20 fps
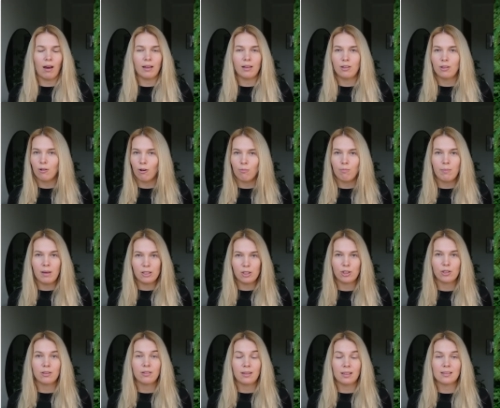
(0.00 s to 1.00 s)
I don't
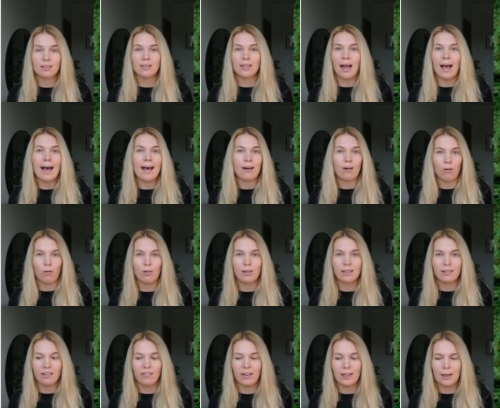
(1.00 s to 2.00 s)
mention this at all
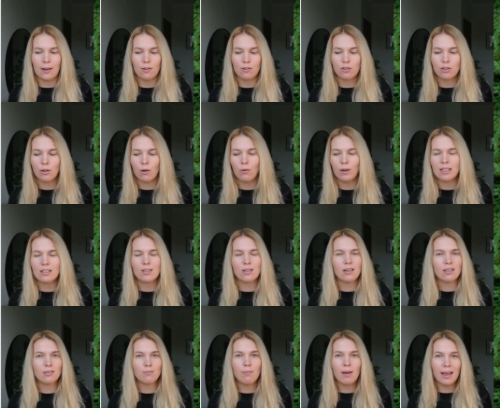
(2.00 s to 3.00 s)
in the video. So it's
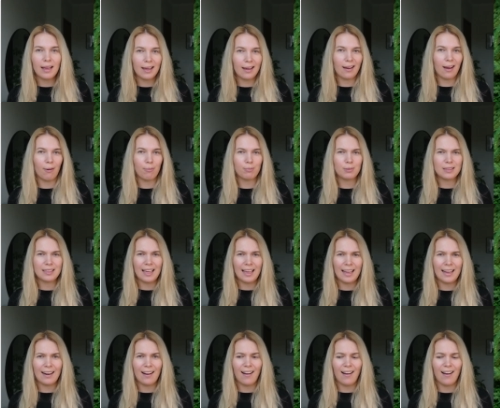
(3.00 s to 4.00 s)
just making up
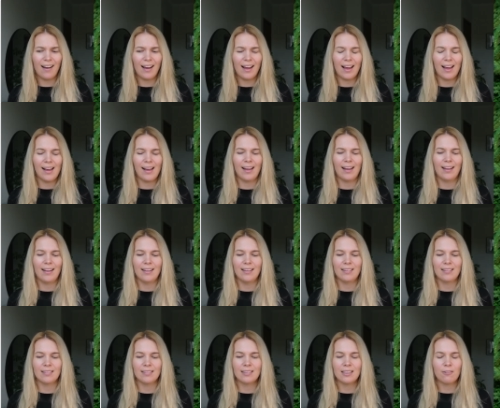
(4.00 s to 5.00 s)
data
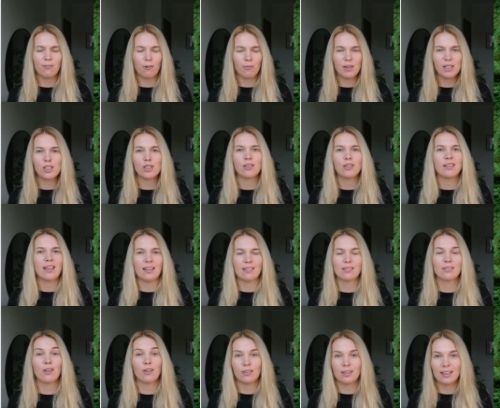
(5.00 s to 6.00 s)
and information
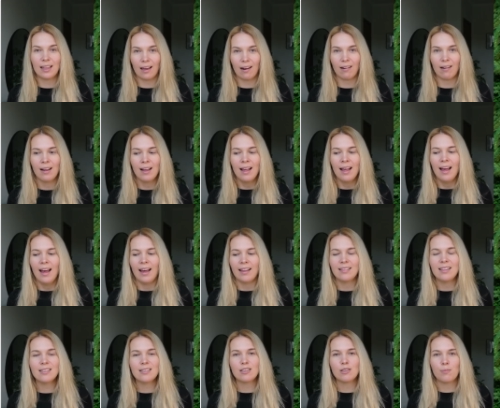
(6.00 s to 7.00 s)
that's not there. And
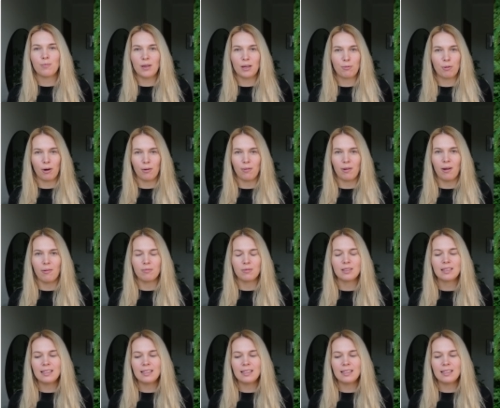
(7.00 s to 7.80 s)
this is a big problem.